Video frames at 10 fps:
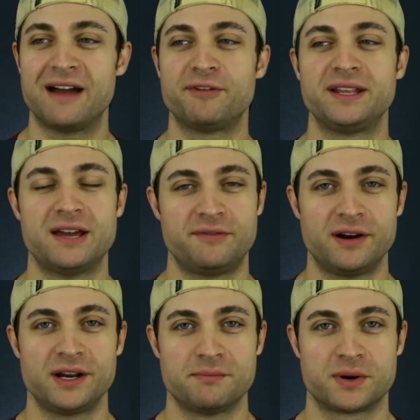I find that
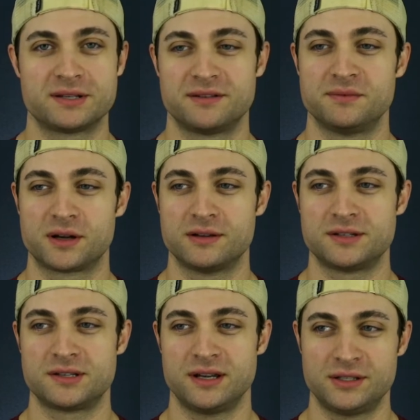very impressive
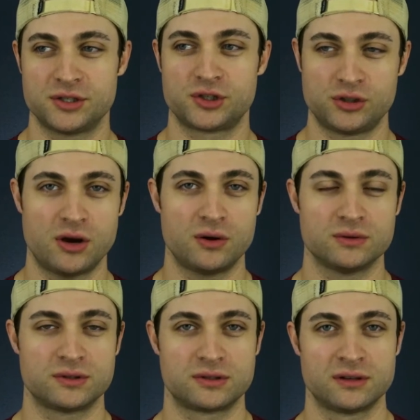because it just
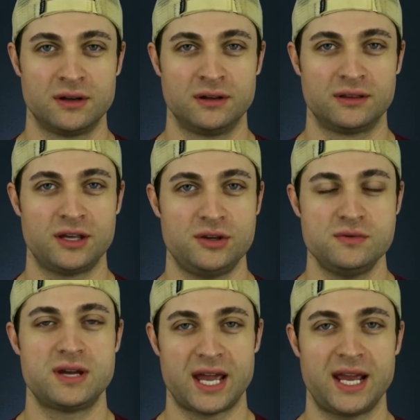shows that
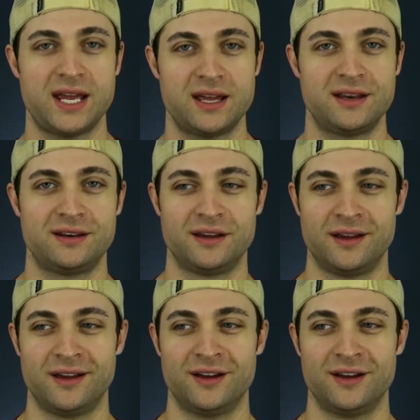you can